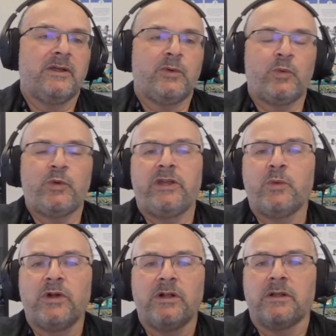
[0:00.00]
we
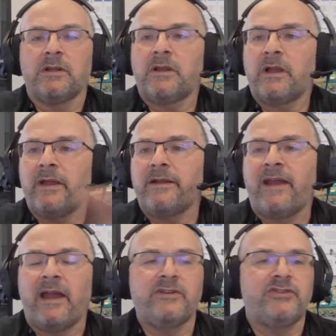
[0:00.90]
will
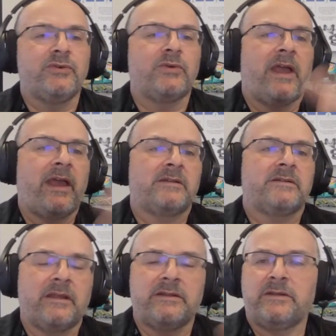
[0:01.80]
guide you
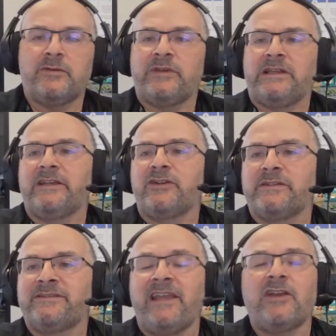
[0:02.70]
and really
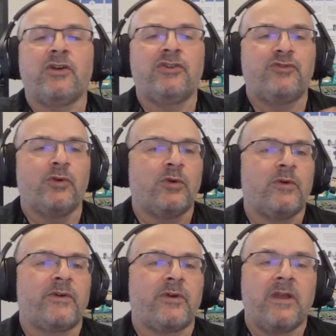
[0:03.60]
take control
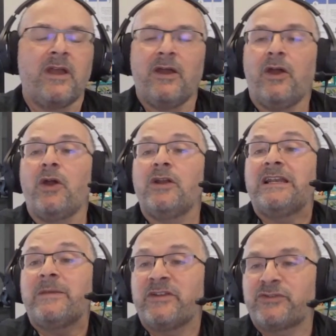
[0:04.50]
over a
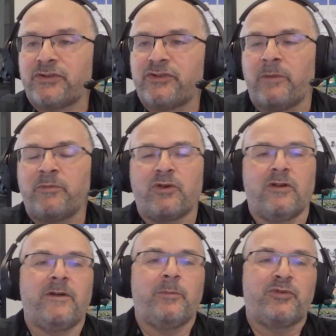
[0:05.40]
limited number
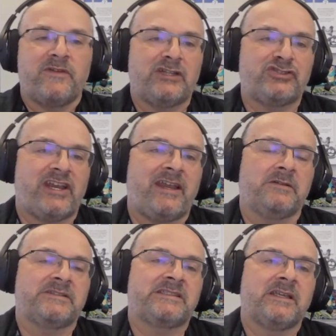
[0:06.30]
of privileged
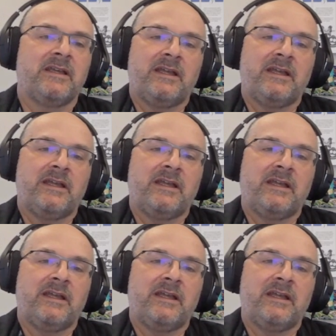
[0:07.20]
accounts.